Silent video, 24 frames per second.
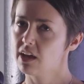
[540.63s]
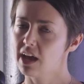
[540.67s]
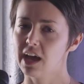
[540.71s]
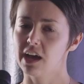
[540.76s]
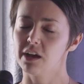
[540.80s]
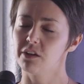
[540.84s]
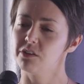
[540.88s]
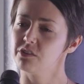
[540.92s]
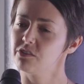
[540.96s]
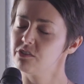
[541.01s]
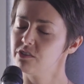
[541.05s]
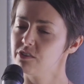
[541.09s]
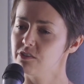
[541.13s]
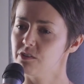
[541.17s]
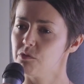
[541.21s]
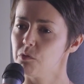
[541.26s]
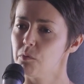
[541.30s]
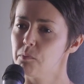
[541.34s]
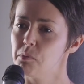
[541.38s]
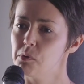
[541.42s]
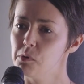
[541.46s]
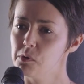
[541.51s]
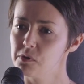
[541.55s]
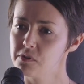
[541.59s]
out to
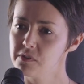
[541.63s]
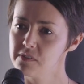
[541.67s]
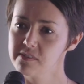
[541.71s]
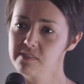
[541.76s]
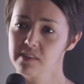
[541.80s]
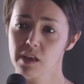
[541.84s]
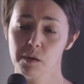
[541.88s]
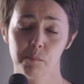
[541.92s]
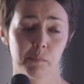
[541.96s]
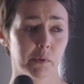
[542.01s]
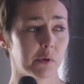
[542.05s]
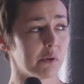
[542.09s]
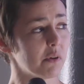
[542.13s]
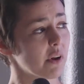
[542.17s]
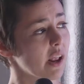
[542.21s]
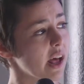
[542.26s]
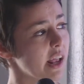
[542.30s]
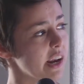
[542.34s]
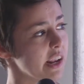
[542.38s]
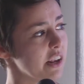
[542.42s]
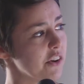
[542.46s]
reporters, they built an